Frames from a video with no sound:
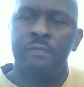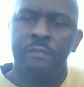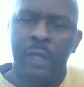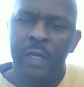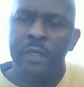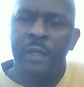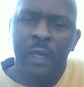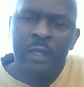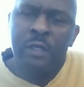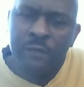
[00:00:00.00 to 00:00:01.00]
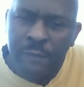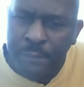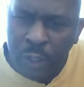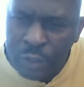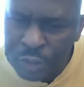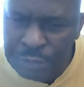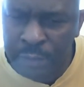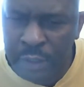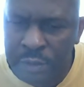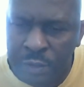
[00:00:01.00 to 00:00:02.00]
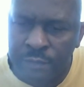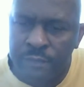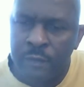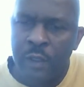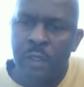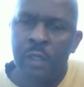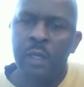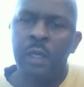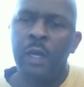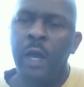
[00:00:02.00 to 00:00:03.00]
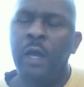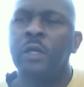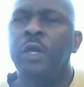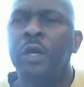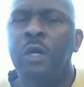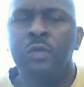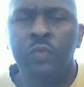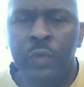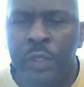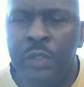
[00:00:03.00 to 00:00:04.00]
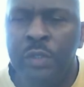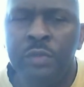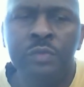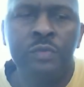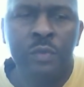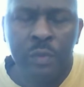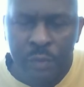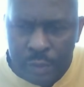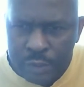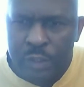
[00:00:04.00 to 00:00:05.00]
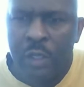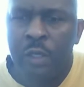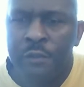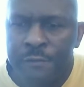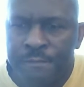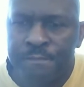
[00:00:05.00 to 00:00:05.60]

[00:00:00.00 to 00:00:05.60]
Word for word: by the end of the punishment, our God will return